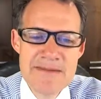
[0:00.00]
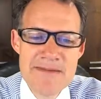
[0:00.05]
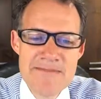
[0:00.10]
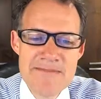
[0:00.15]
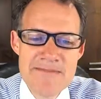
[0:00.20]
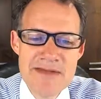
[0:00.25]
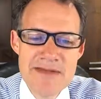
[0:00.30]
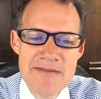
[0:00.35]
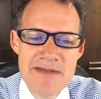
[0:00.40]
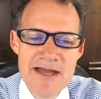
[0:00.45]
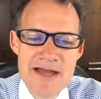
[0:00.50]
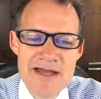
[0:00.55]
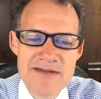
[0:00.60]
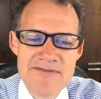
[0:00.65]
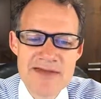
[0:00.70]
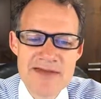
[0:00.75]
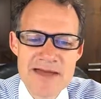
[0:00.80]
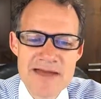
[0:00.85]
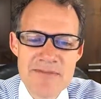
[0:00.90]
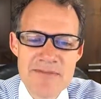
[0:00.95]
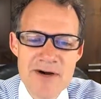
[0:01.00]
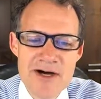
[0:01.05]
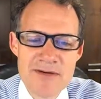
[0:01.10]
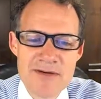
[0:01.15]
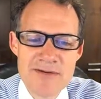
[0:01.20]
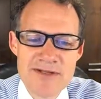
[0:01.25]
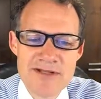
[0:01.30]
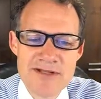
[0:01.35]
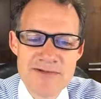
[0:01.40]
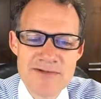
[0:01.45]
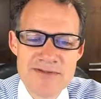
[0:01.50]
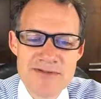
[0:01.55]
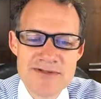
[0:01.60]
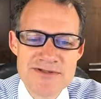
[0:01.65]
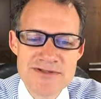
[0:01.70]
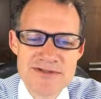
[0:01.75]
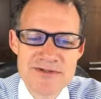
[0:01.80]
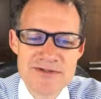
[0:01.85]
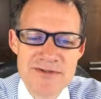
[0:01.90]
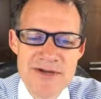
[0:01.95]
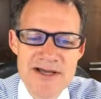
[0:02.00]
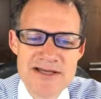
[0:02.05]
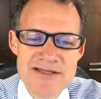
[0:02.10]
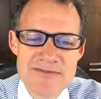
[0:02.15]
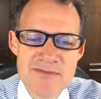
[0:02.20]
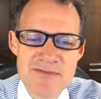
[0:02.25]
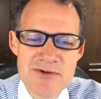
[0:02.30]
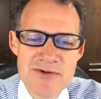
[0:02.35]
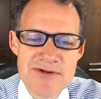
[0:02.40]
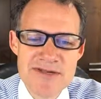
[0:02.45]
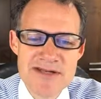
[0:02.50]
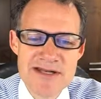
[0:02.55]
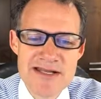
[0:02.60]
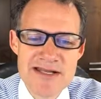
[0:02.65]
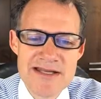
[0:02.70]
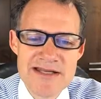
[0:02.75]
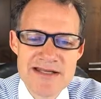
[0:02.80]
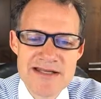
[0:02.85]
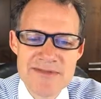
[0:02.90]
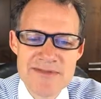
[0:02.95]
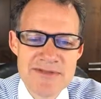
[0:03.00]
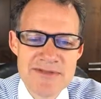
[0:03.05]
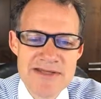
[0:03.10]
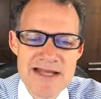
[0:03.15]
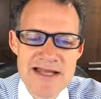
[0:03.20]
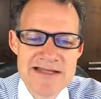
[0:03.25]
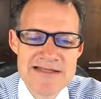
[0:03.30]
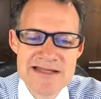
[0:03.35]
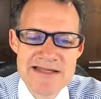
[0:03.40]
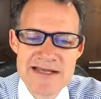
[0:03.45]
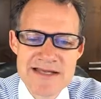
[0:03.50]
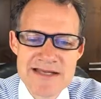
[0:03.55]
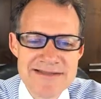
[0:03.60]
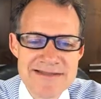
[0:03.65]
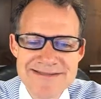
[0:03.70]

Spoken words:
Maybe I'd have had barbecue once or twice more than I did, but that's it.